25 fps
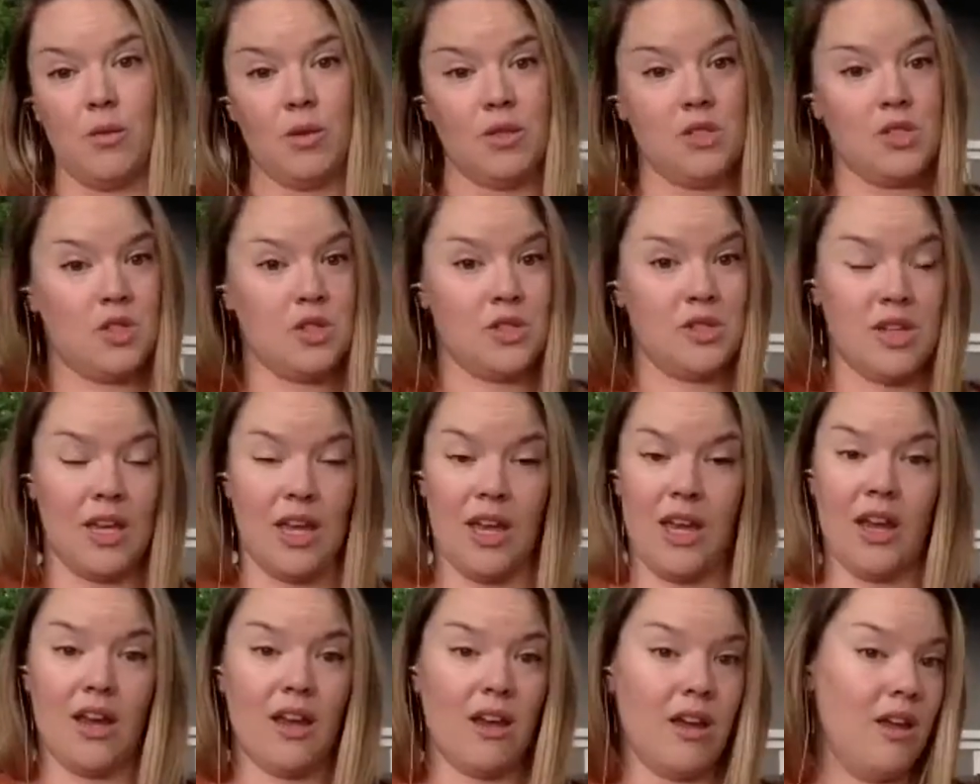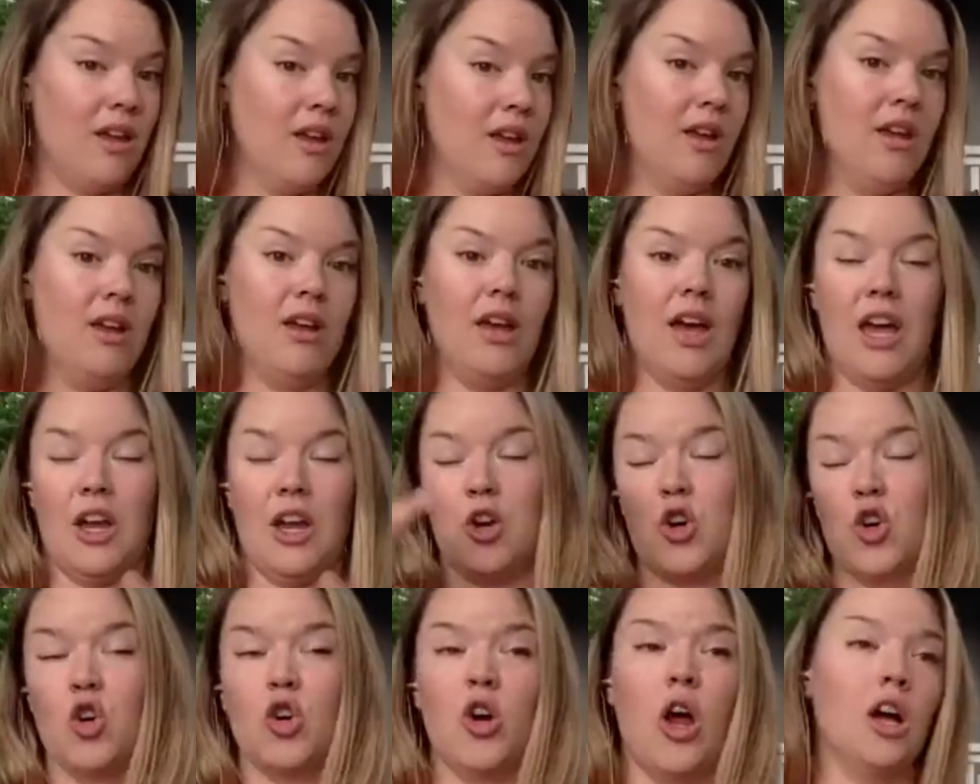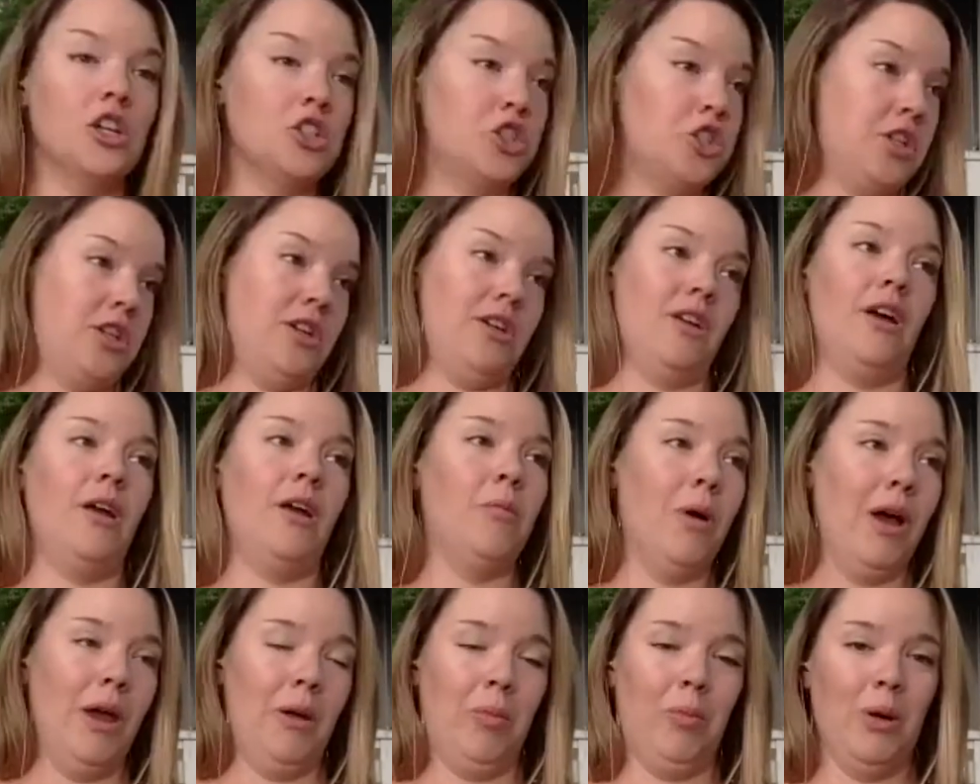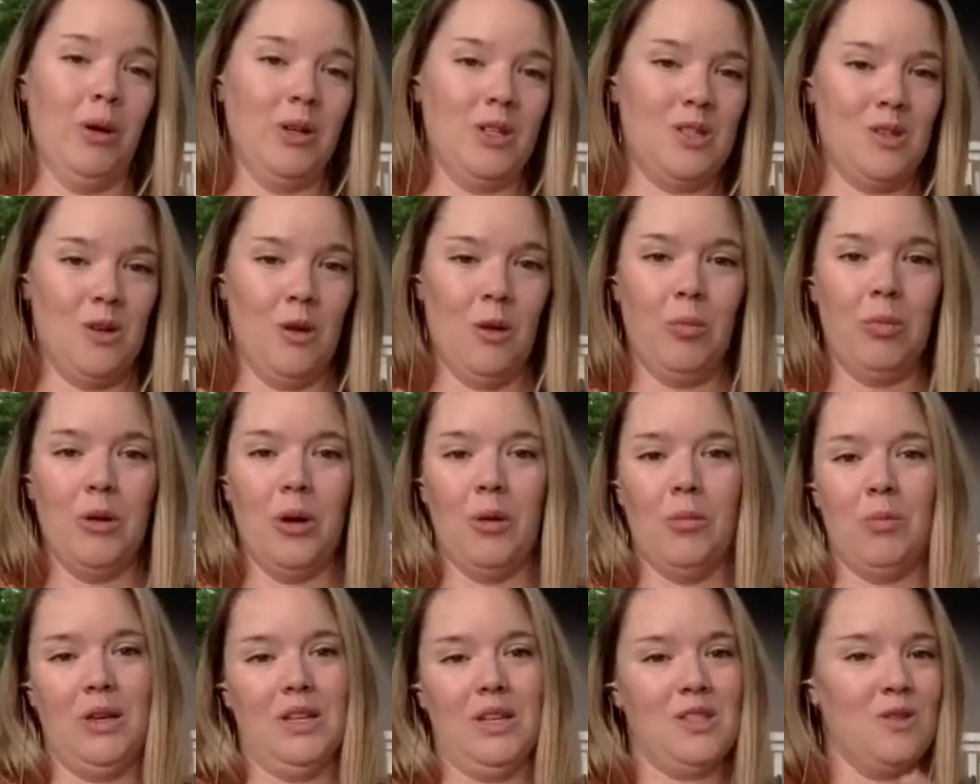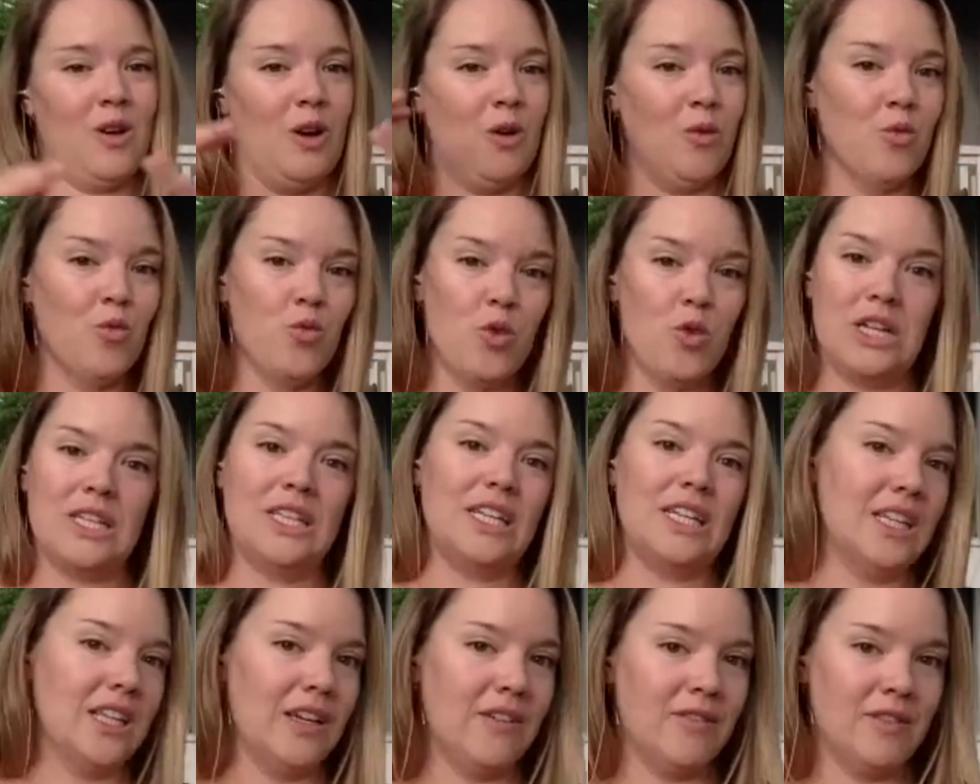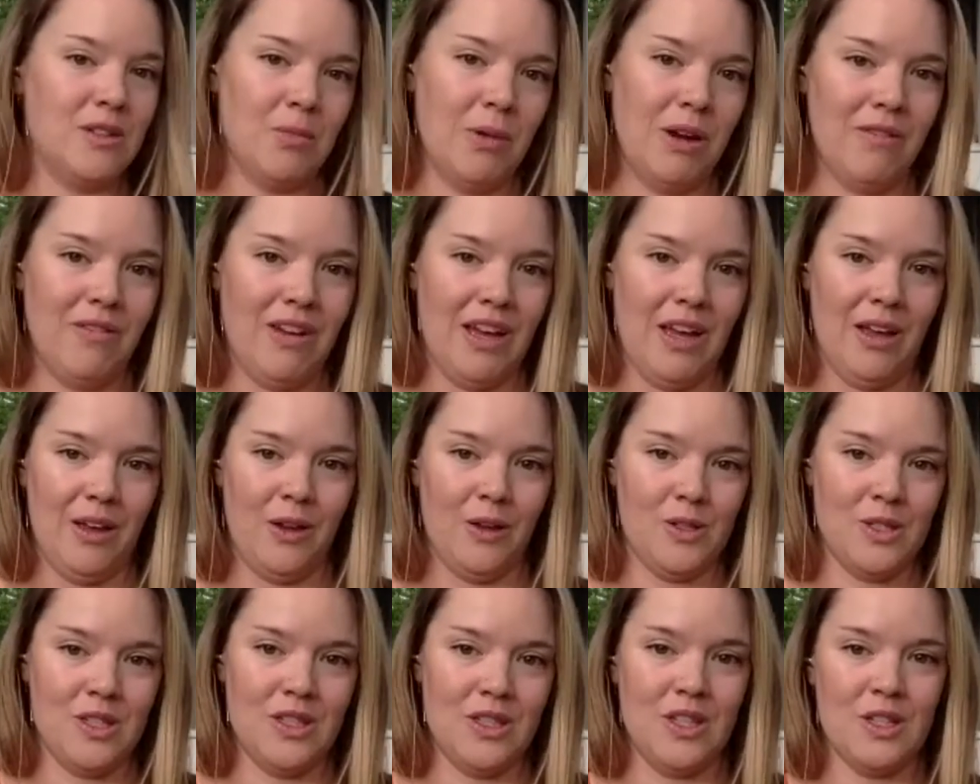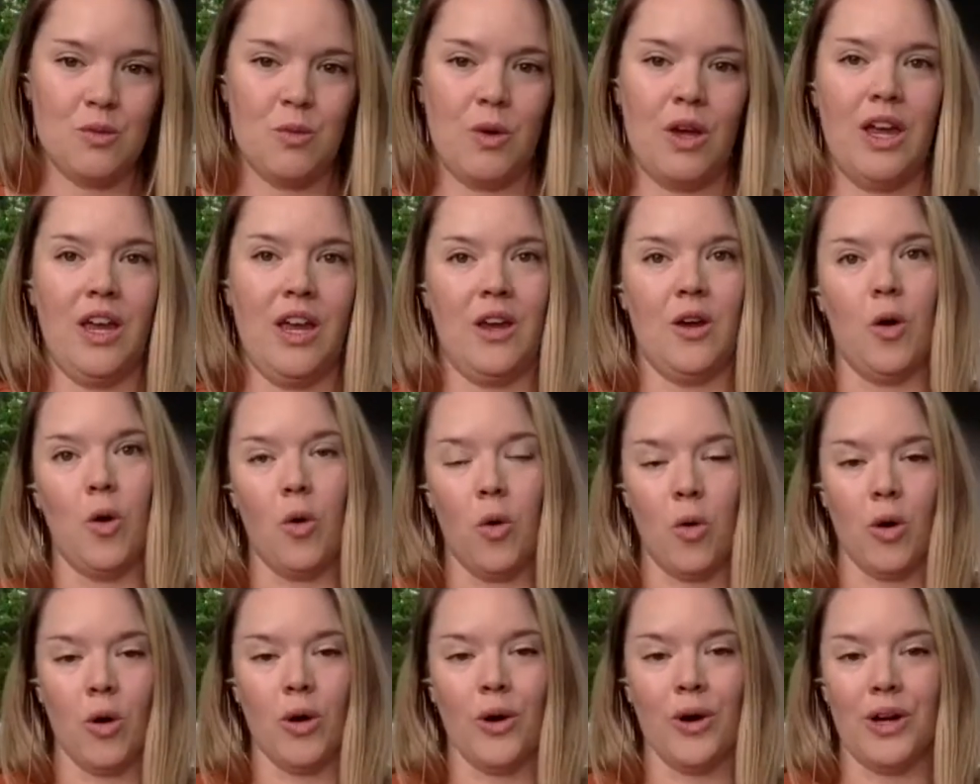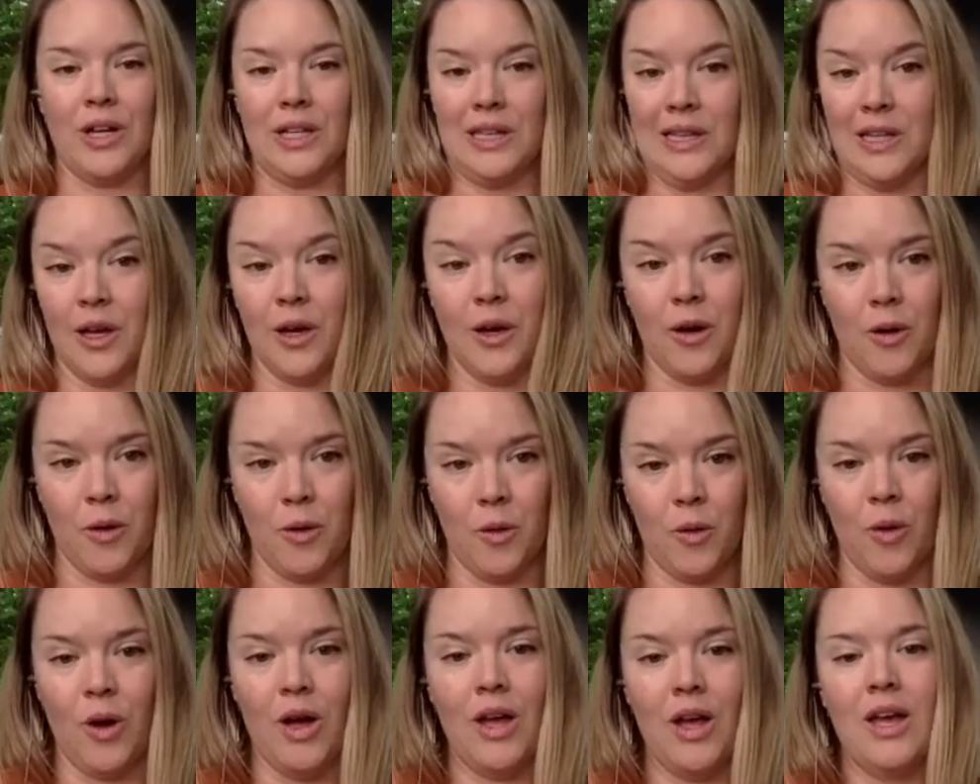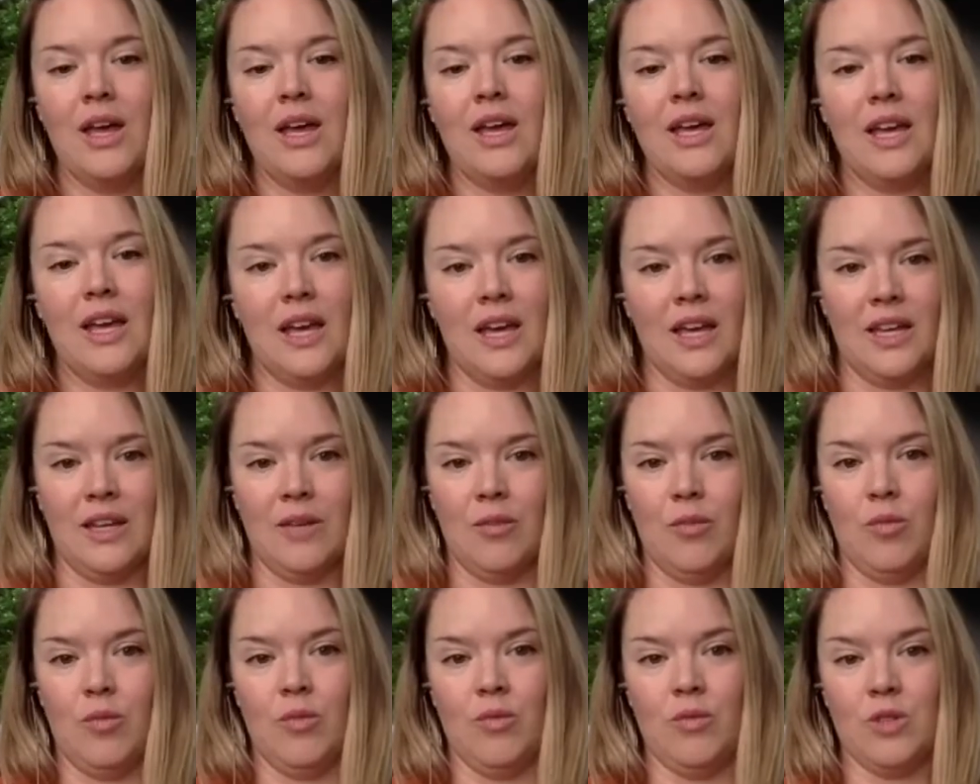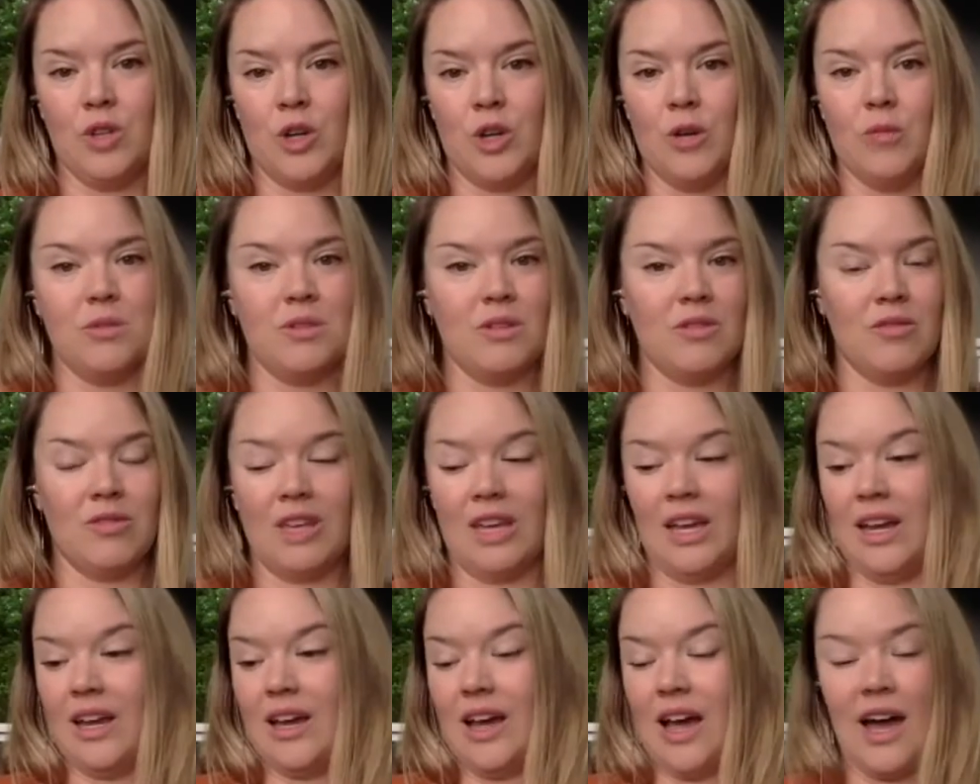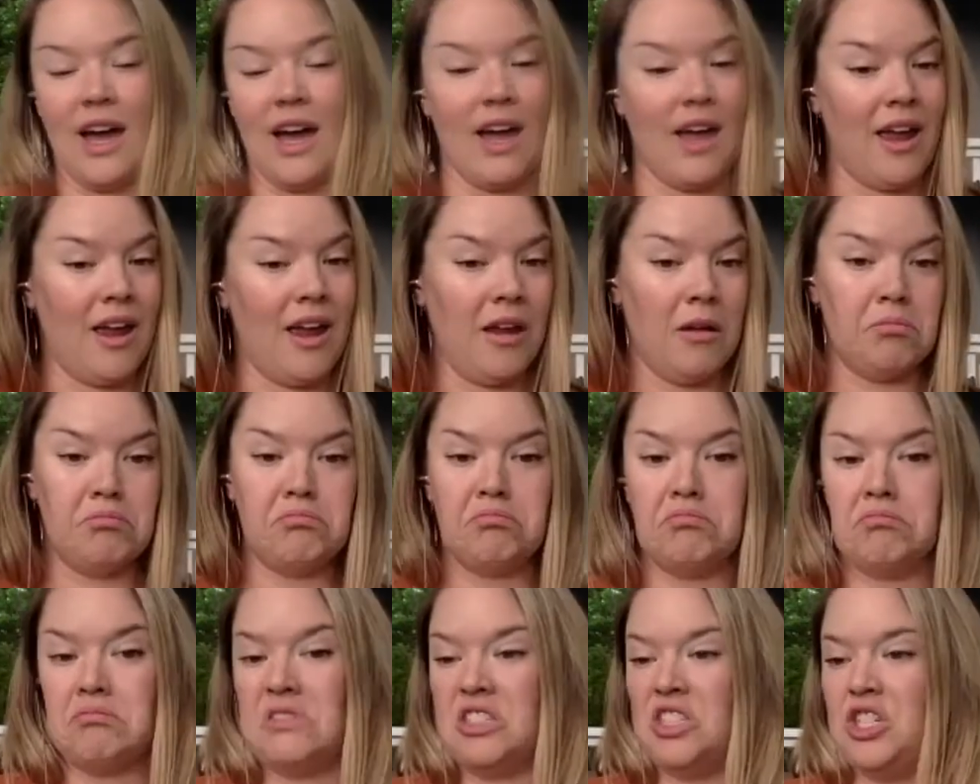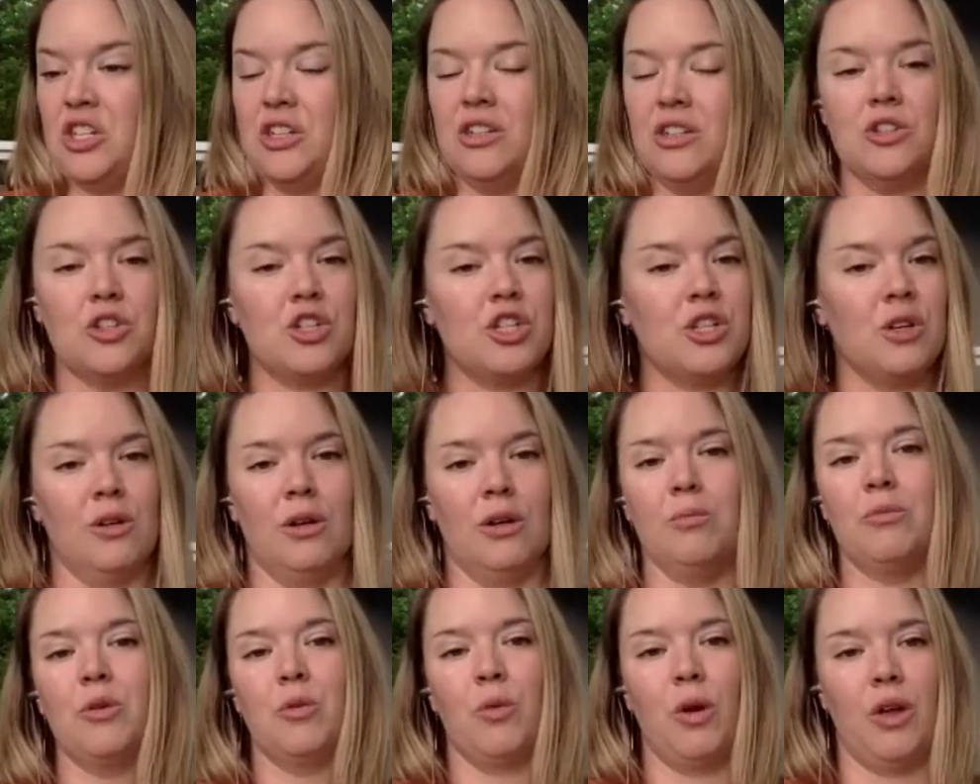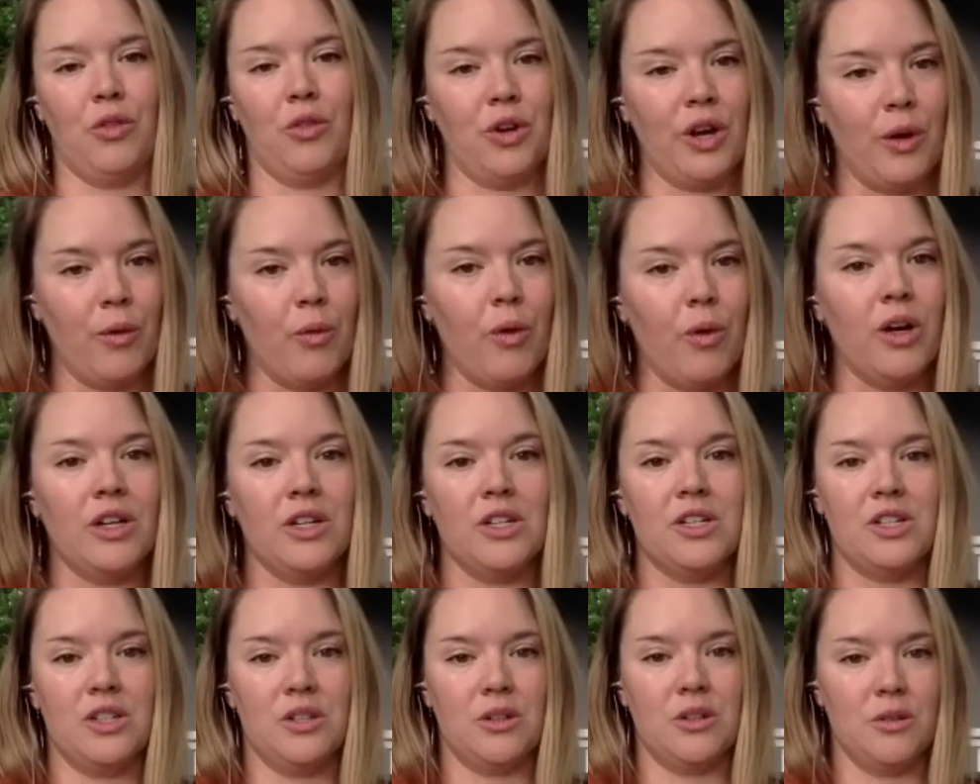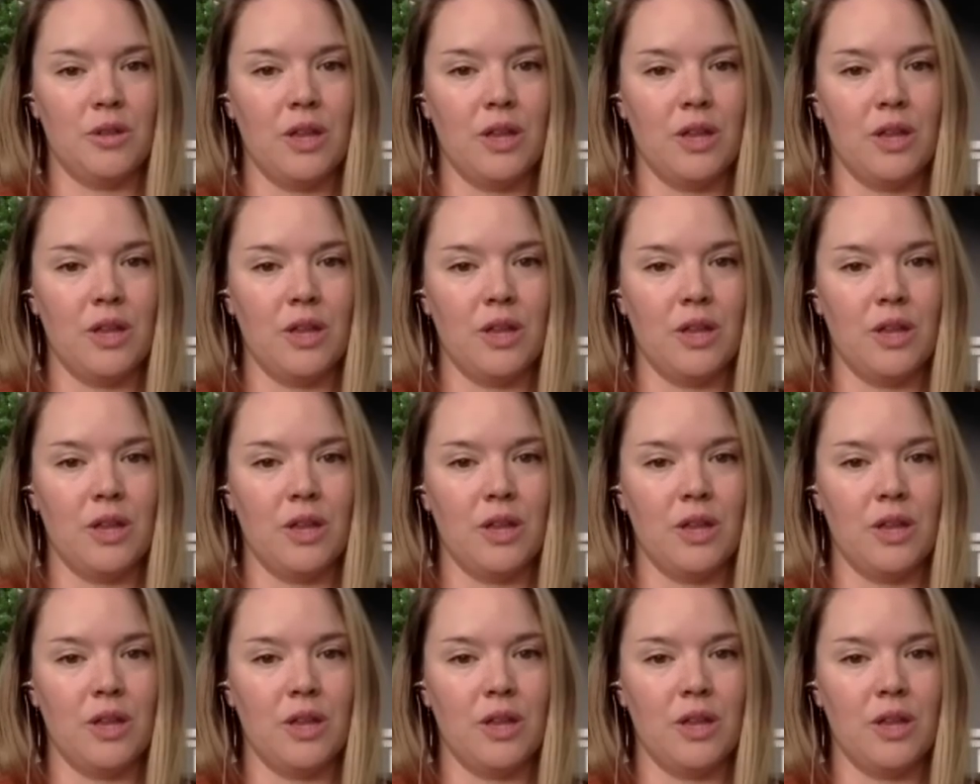just like, I crushed it on my personal purpose, or I really lived my values in this way, or a low in terms of like, I didn't show up the way that I wanted to.